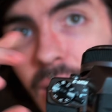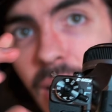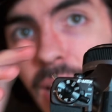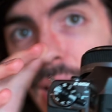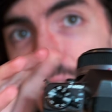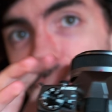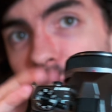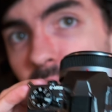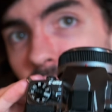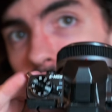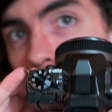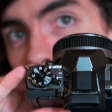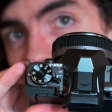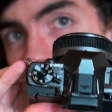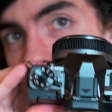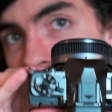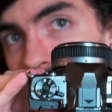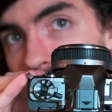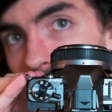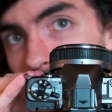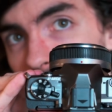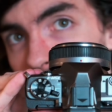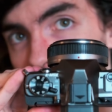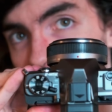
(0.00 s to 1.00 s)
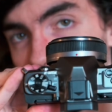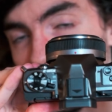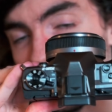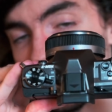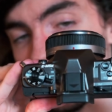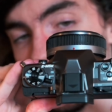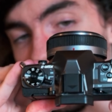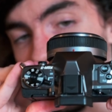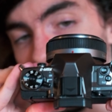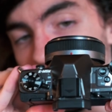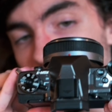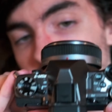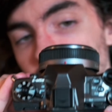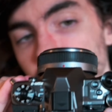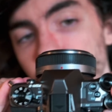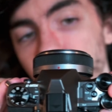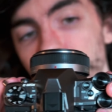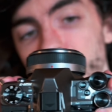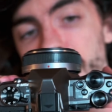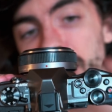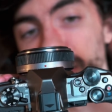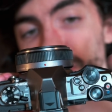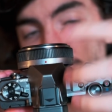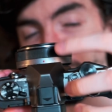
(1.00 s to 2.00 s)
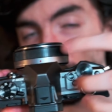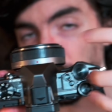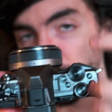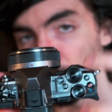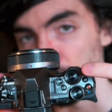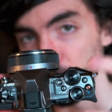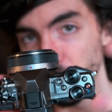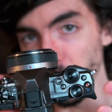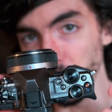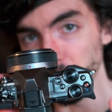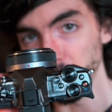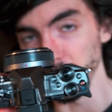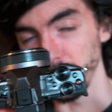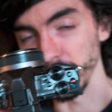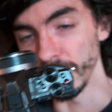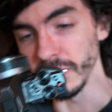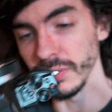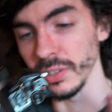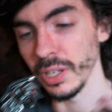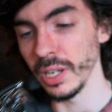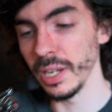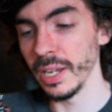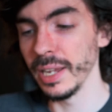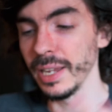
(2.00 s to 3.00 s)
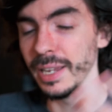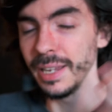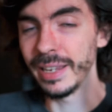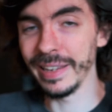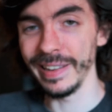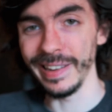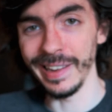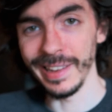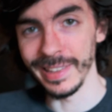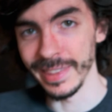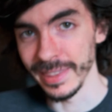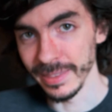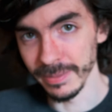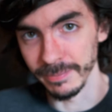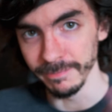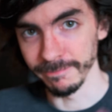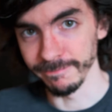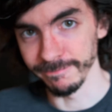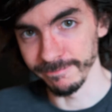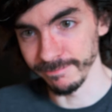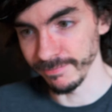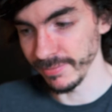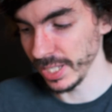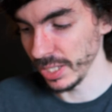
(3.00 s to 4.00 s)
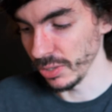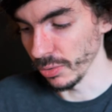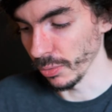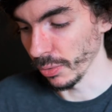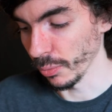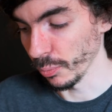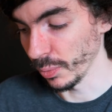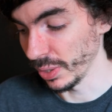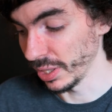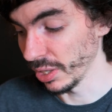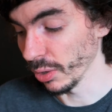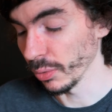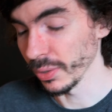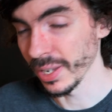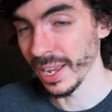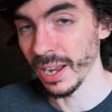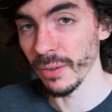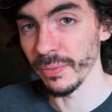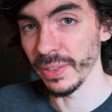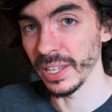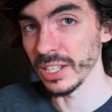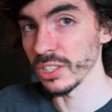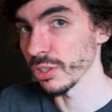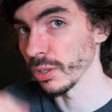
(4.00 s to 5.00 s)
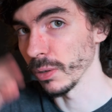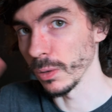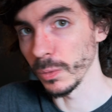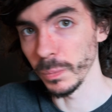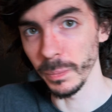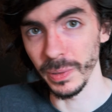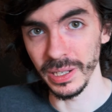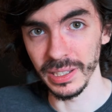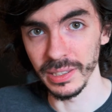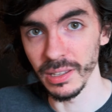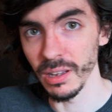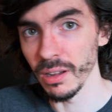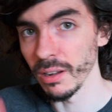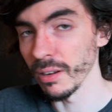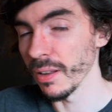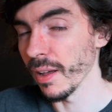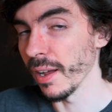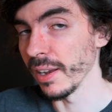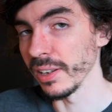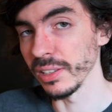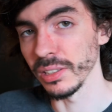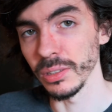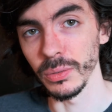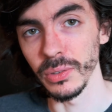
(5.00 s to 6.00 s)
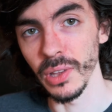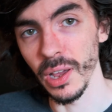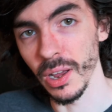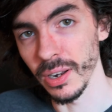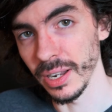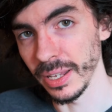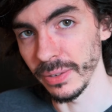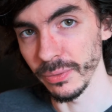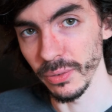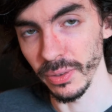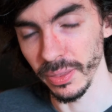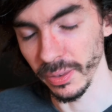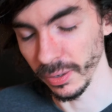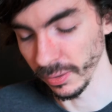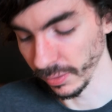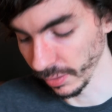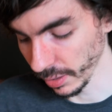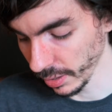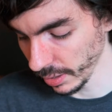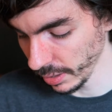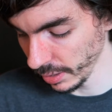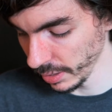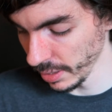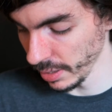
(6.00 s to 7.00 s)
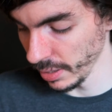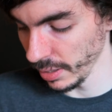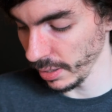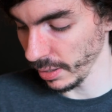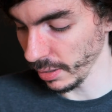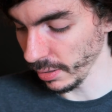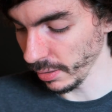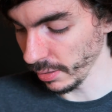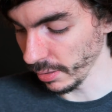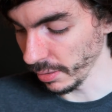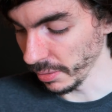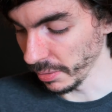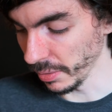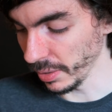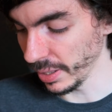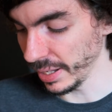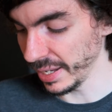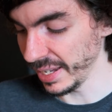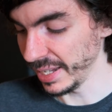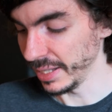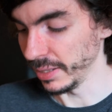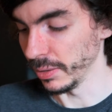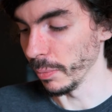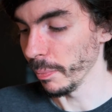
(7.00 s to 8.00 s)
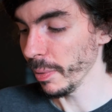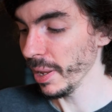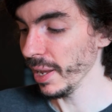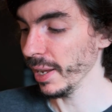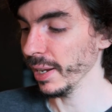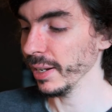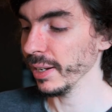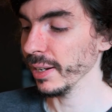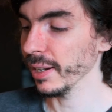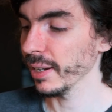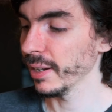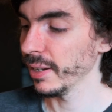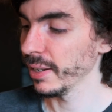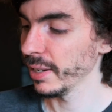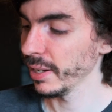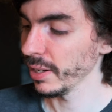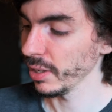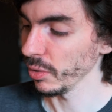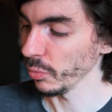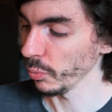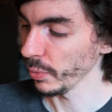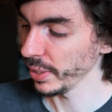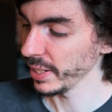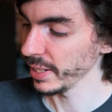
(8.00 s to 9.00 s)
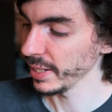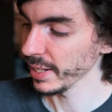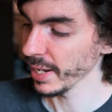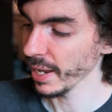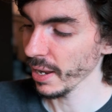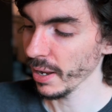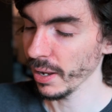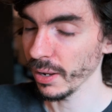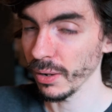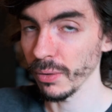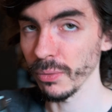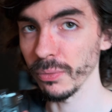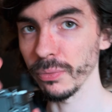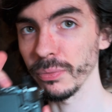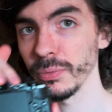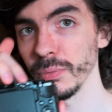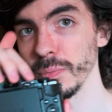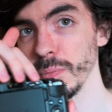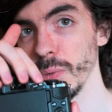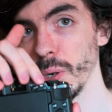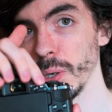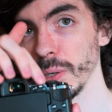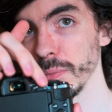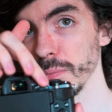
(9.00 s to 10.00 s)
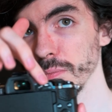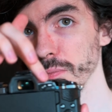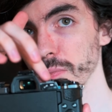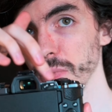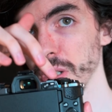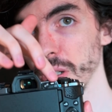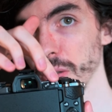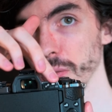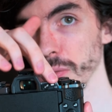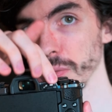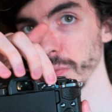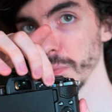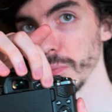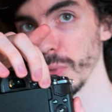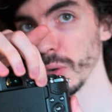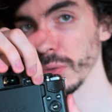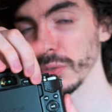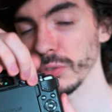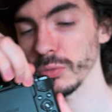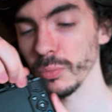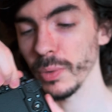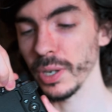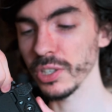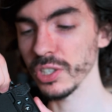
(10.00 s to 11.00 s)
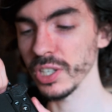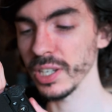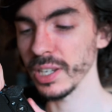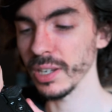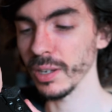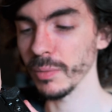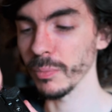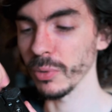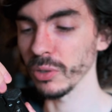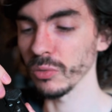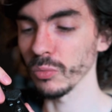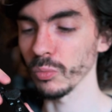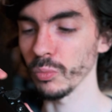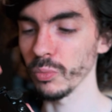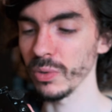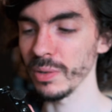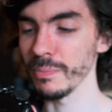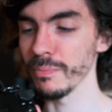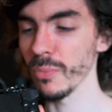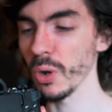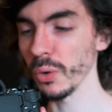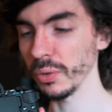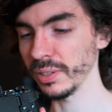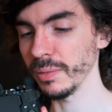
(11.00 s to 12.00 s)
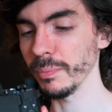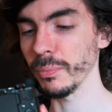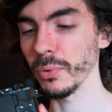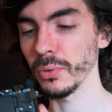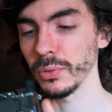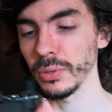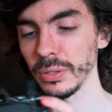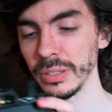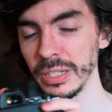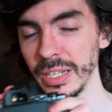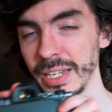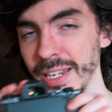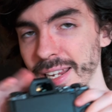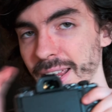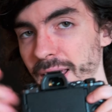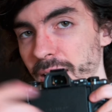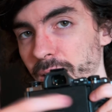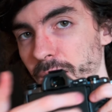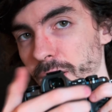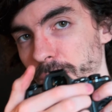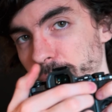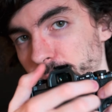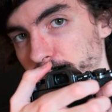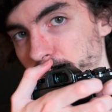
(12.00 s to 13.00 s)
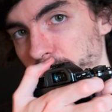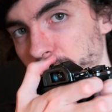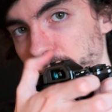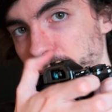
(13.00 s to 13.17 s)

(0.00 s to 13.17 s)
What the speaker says: and command dials and function buttons. And we don't have that shutter speed dial, ISO dial, and everything. In the back, we have a little mode switch here, but we most importantly have